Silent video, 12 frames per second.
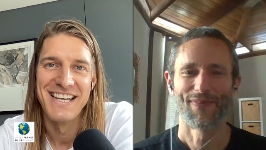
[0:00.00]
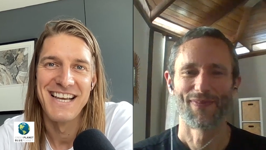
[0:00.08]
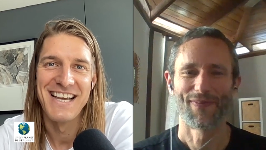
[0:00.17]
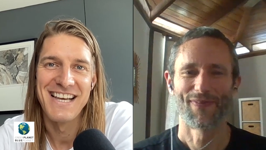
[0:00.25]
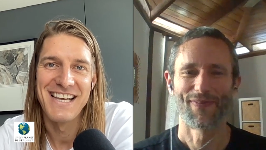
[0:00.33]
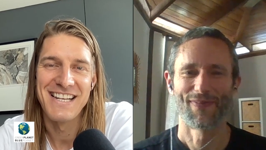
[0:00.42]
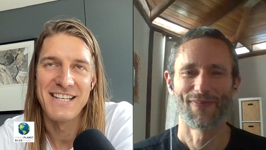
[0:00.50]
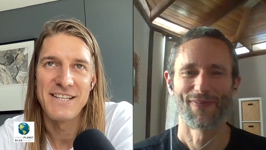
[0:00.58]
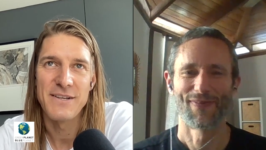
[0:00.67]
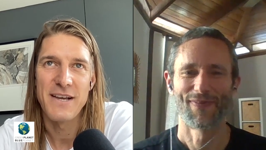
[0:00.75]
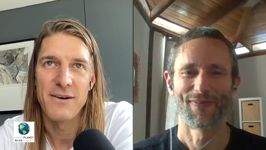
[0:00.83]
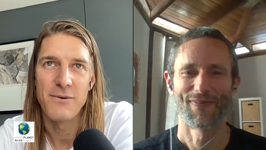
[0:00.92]

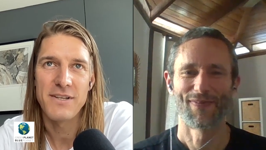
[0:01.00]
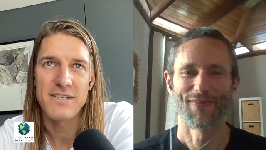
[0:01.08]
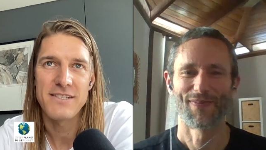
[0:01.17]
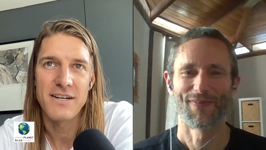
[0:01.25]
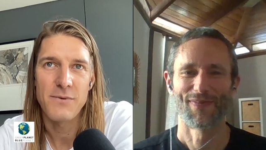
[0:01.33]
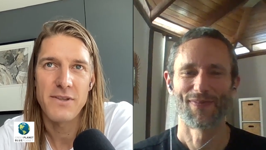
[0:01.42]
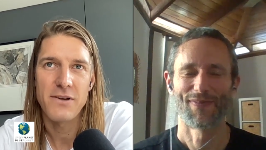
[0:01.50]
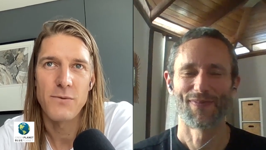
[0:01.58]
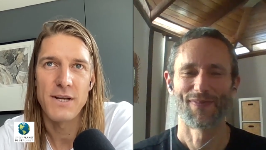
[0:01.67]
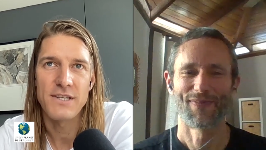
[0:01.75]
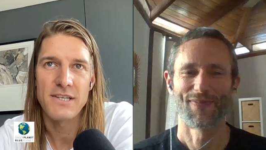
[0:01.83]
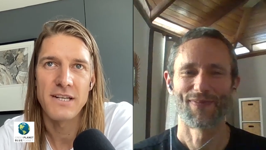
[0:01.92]
Speaker 1: And I want to start with a
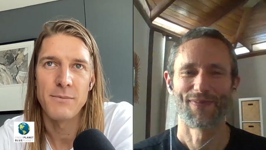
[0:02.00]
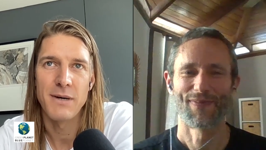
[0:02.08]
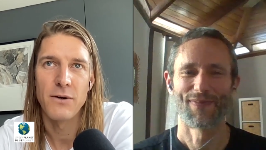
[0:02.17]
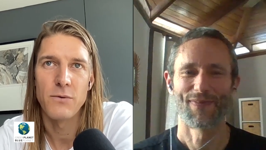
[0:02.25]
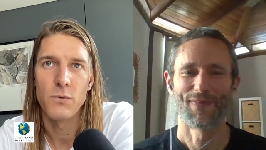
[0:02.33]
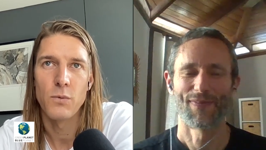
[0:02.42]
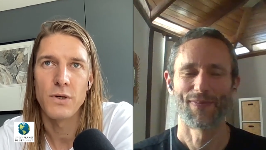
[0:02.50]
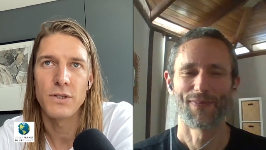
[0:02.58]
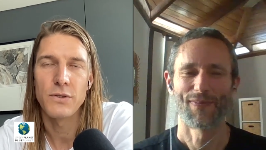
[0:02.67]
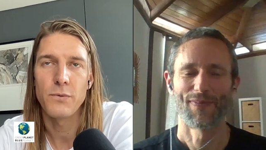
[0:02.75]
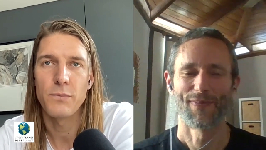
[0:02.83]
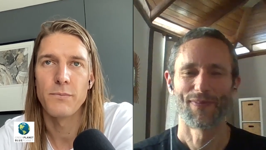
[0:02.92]
question about what do
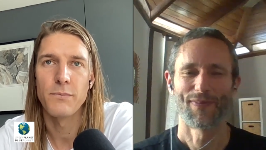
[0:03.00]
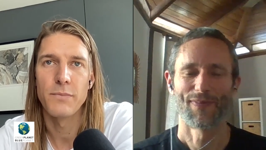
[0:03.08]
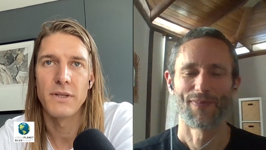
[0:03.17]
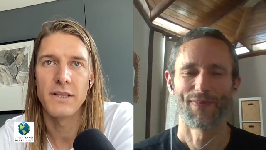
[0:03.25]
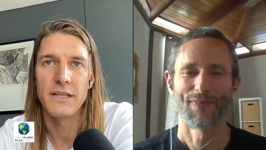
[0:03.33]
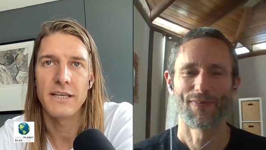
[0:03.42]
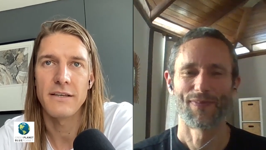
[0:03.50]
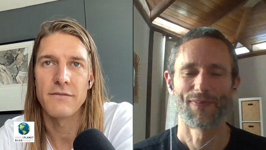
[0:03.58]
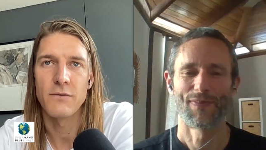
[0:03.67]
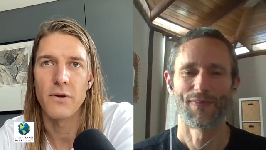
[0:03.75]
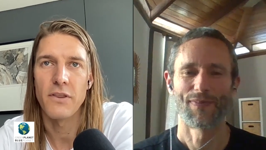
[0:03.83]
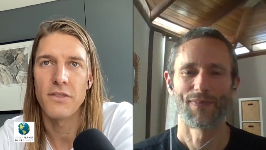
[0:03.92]
you
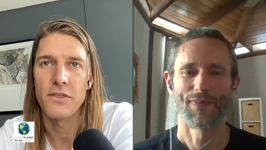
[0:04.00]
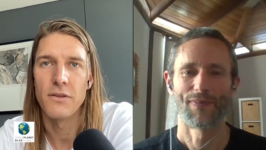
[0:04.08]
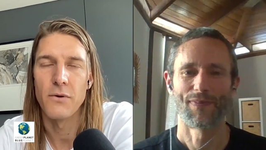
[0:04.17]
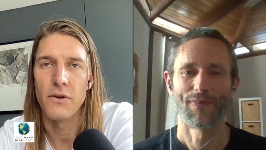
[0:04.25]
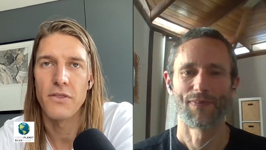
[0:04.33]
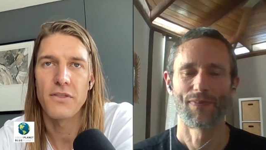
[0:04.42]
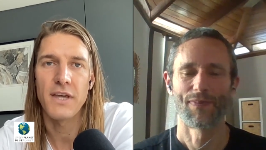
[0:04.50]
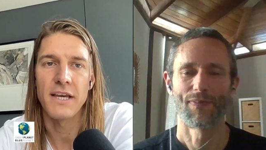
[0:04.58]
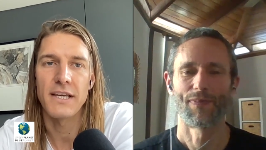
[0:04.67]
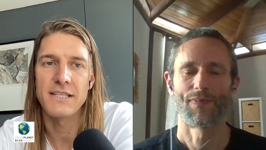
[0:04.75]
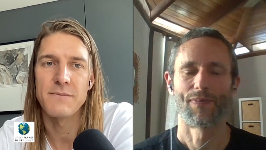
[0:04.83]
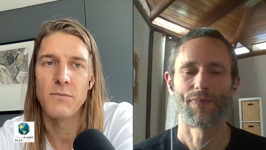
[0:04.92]
believe or
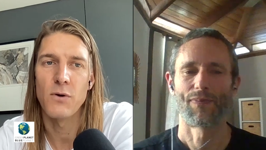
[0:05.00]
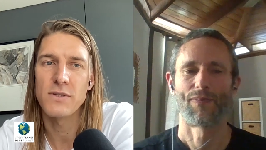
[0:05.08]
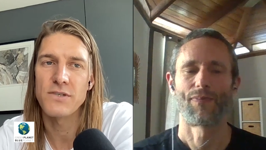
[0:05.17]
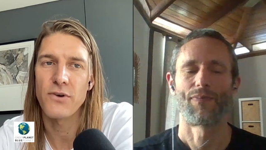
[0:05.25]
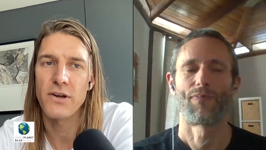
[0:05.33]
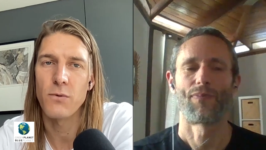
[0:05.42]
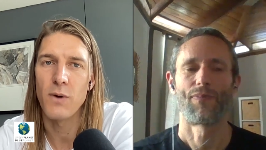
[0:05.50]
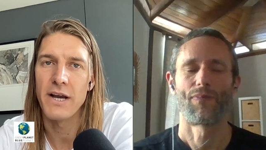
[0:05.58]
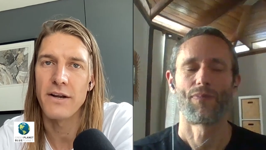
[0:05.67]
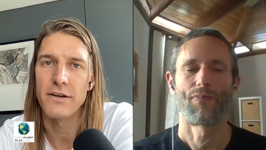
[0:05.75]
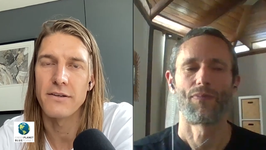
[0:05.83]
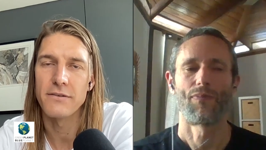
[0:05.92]
think is most
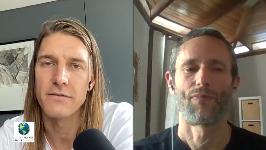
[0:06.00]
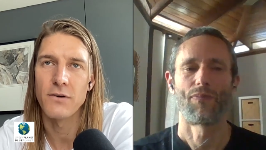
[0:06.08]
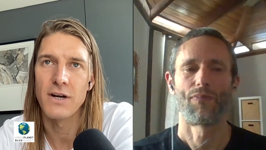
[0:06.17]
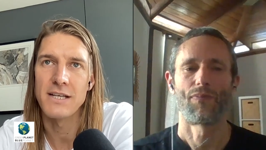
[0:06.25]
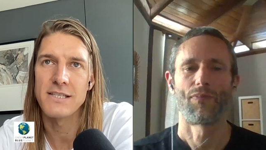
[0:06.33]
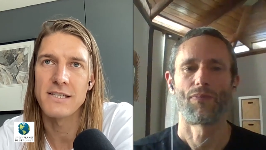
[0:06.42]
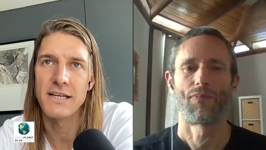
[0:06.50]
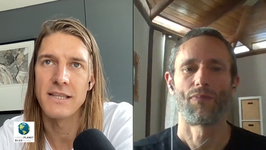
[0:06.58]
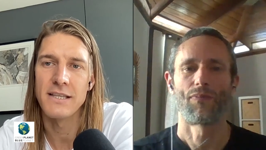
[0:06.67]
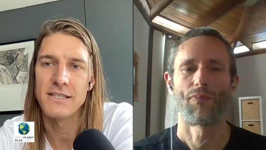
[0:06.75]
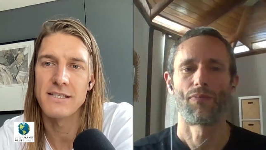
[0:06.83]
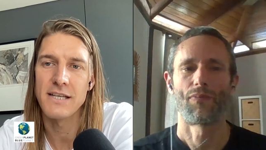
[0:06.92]
required for us
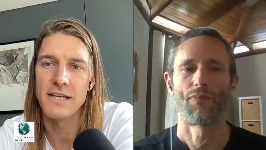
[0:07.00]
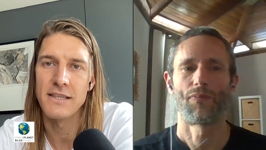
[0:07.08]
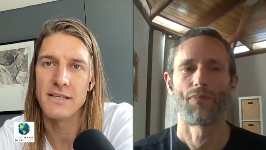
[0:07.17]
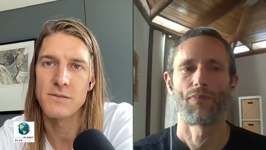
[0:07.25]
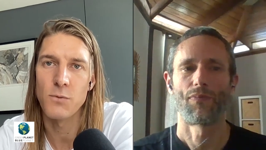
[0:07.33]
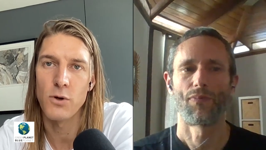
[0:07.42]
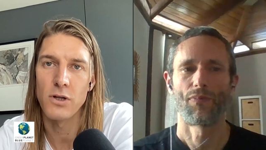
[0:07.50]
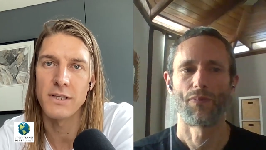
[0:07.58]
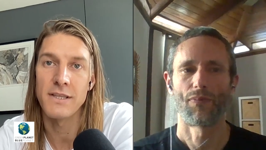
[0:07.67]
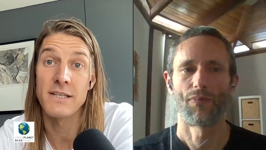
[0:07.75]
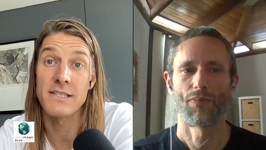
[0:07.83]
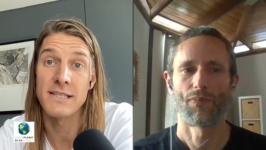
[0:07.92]
in this world,
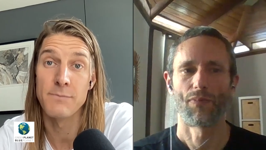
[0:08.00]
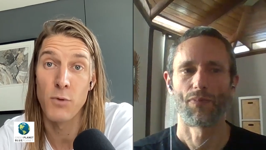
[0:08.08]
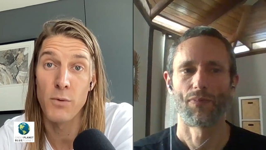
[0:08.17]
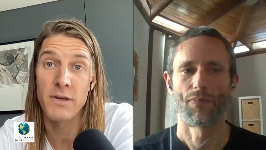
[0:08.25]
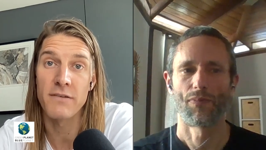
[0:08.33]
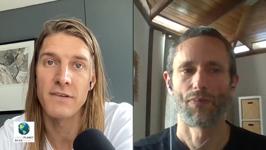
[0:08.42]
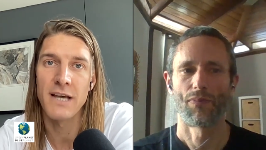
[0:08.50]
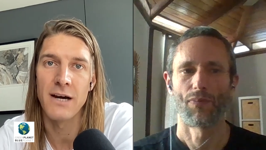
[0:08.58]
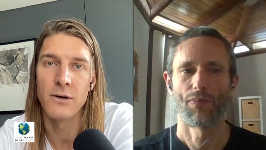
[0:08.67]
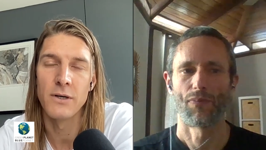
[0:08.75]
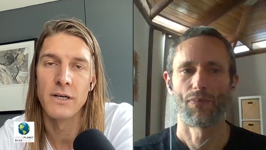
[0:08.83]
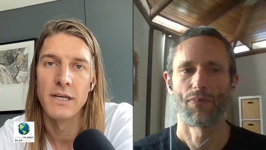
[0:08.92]
in this moment of
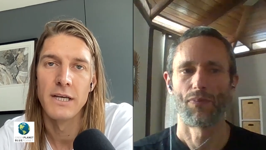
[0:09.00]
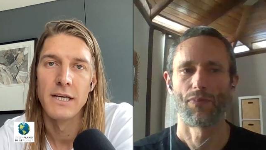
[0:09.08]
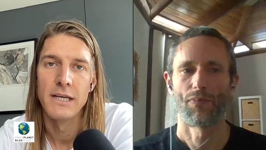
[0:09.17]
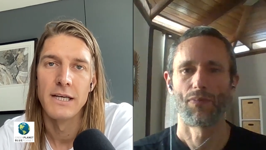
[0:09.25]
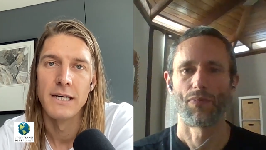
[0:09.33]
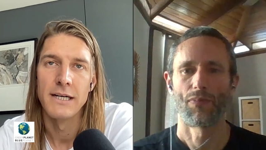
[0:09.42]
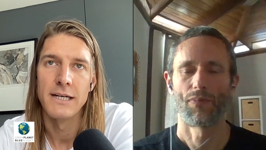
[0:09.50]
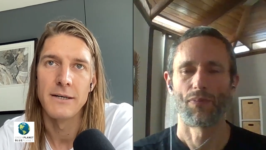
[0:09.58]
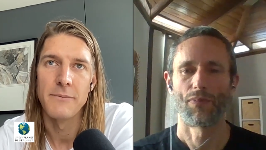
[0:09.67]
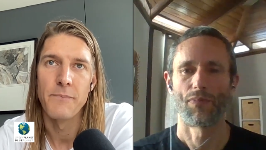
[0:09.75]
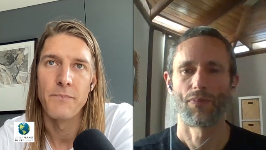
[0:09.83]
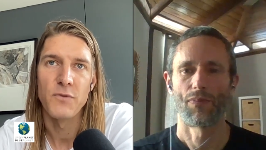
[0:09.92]
now,
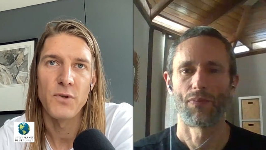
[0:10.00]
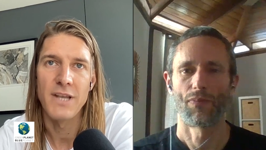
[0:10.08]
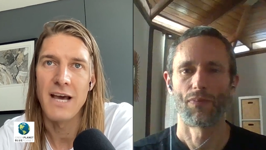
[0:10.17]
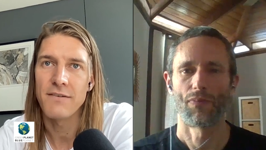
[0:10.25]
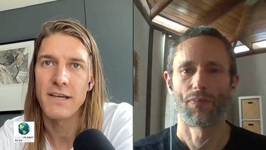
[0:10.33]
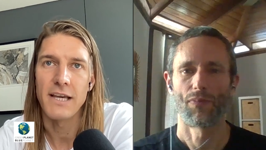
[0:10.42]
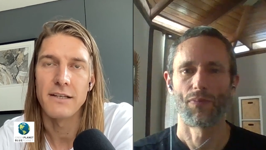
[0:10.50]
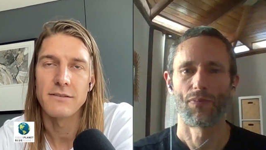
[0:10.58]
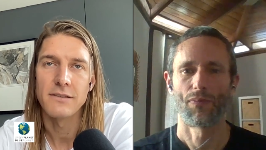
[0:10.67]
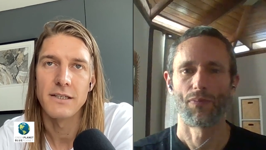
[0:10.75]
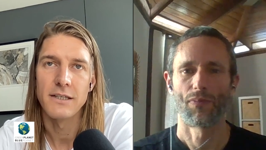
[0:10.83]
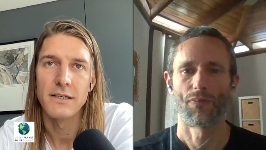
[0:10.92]
to navigate
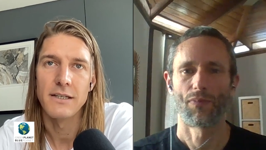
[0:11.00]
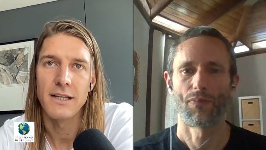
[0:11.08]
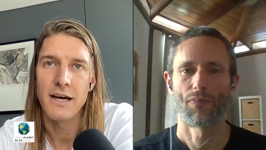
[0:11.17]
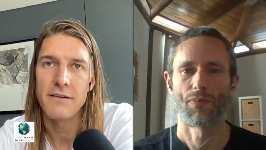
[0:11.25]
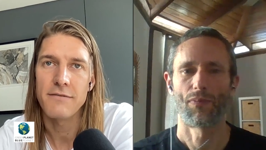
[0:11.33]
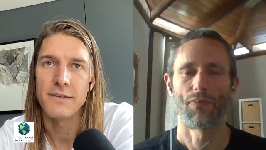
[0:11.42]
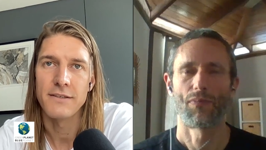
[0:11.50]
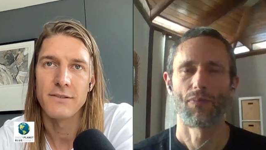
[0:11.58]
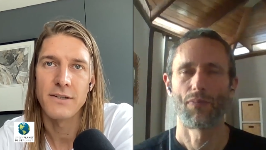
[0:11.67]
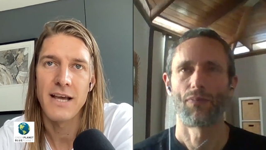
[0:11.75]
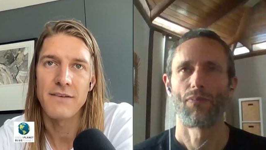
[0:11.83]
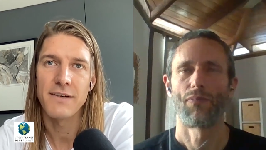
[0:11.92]
life and
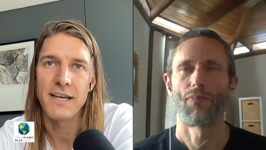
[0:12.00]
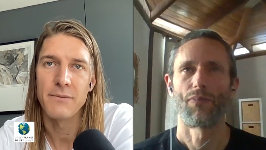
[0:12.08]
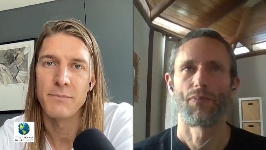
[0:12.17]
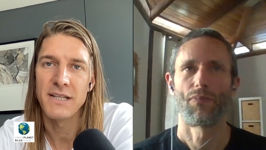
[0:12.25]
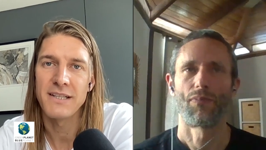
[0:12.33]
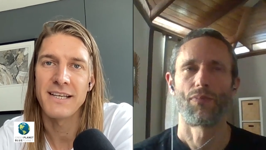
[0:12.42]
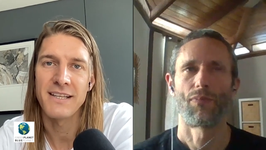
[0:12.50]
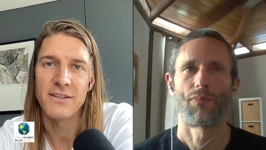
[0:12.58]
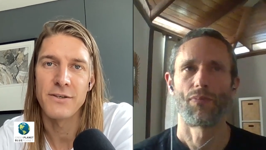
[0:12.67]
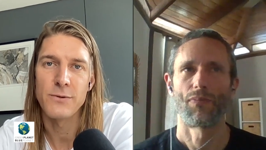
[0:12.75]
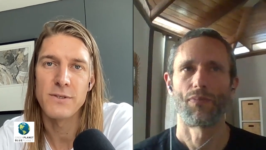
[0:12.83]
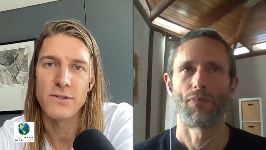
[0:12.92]
to navigate building the
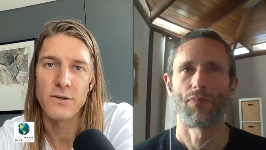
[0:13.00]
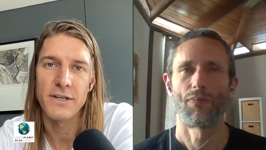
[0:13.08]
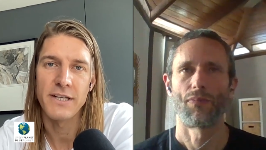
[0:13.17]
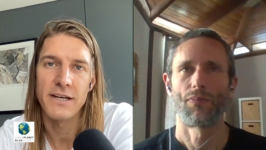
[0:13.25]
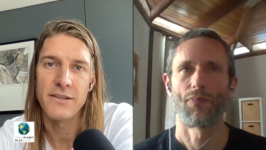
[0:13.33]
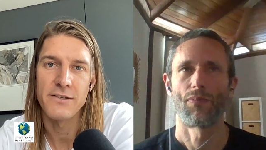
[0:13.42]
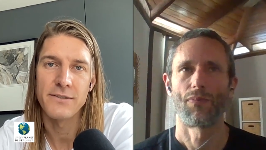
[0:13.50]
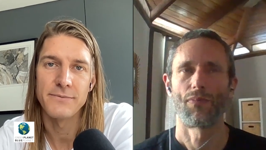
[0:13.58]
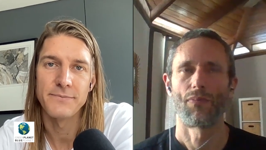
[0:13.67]
new story together?